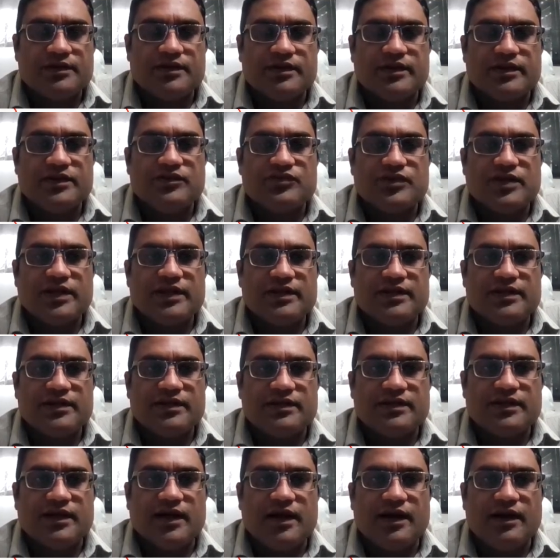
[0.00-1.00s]
The reason I
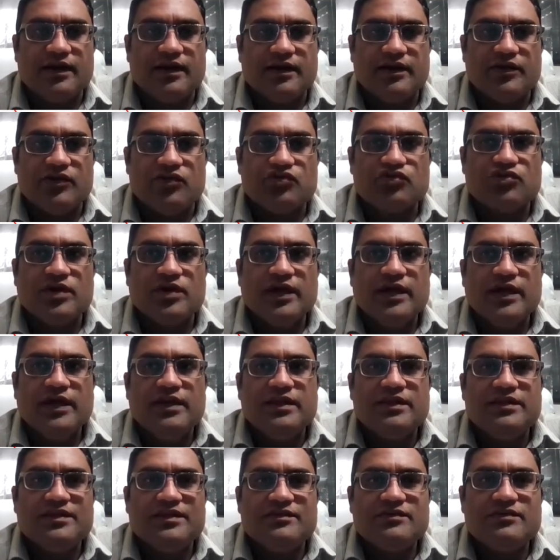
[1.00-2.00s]
did that is
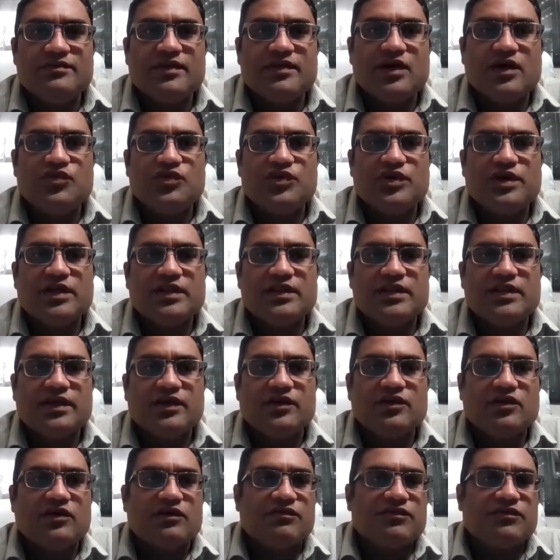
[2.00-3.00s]
this is how you can
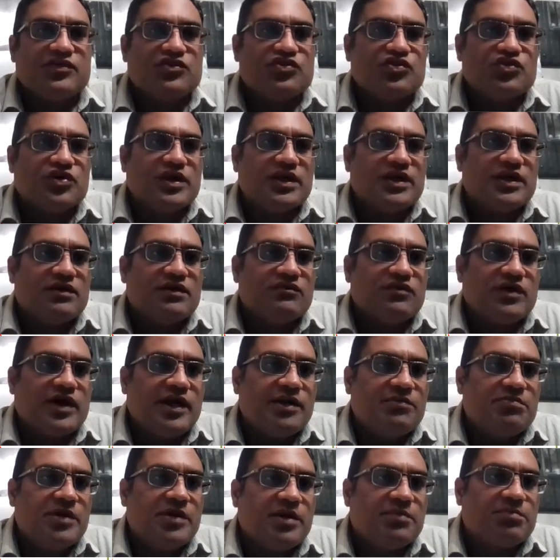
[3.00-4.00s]
think of is you can
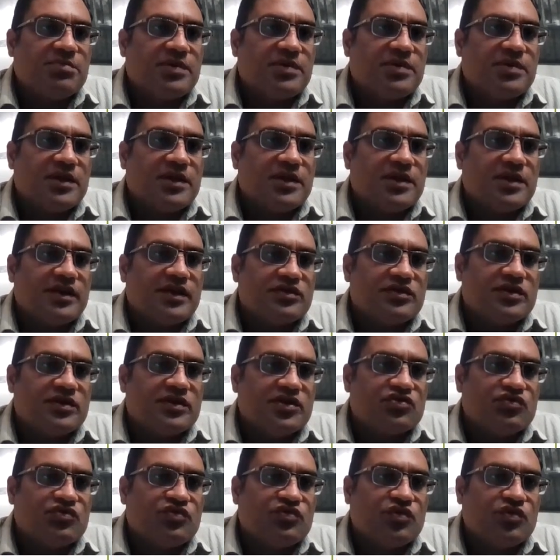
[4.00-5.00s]
divide people into
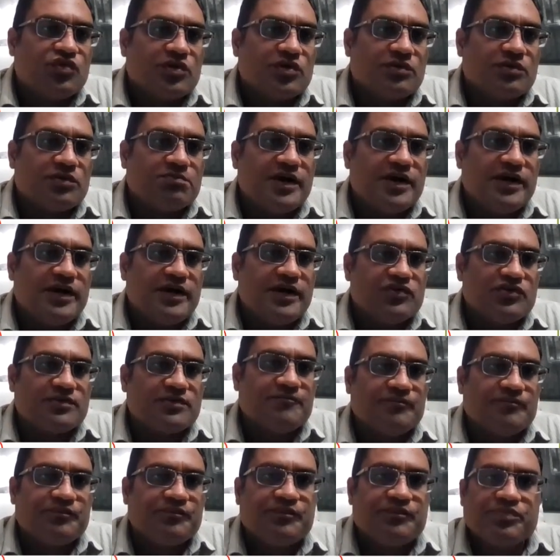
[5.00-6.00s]
these four parts.
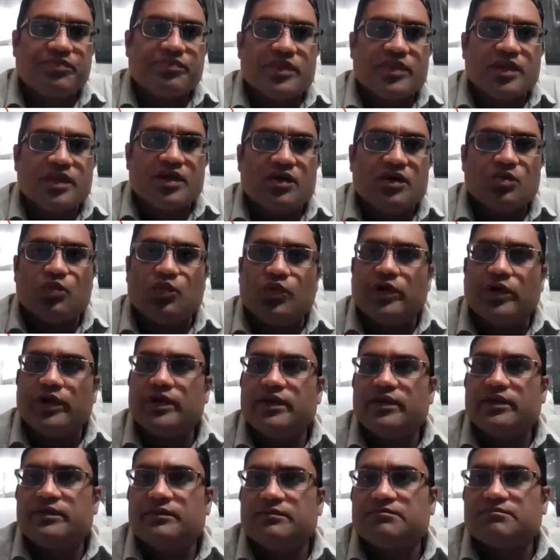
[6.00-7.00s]

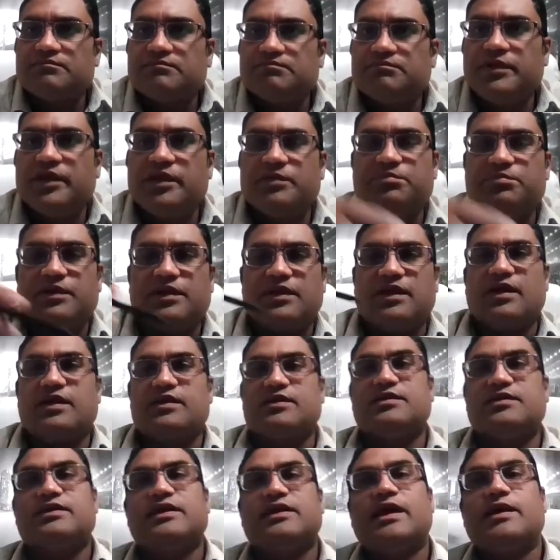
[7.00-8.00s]
What people
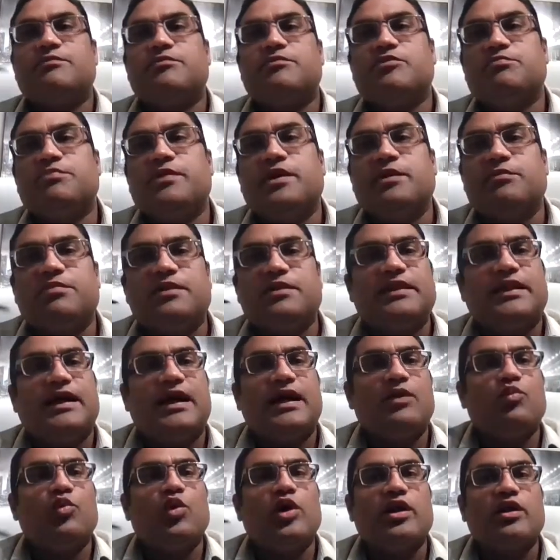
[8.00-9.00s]
are the type of people
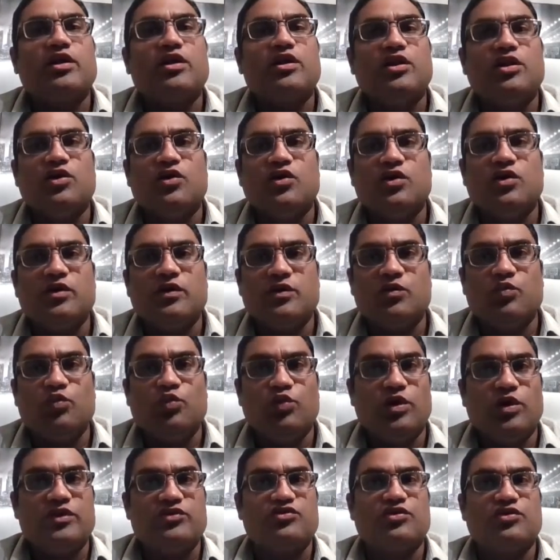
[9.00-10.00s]
that want to know
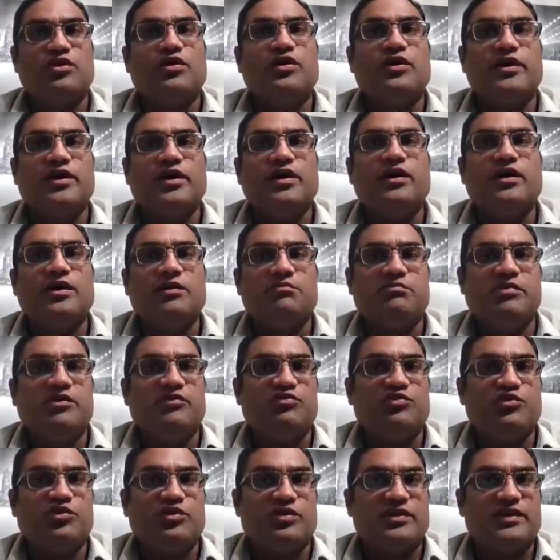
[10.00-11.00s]
what's going on
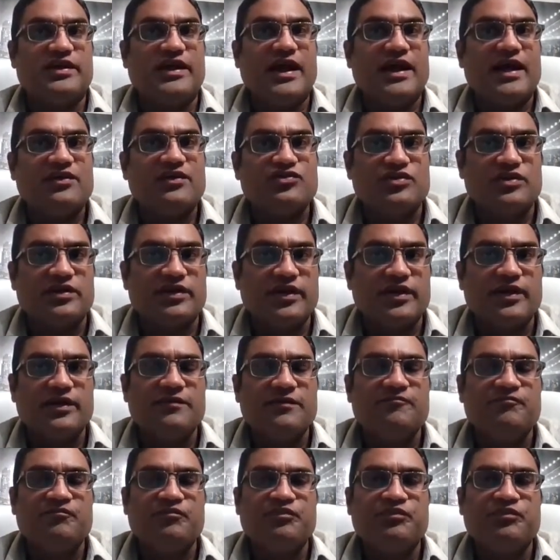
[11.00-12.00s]
before they actually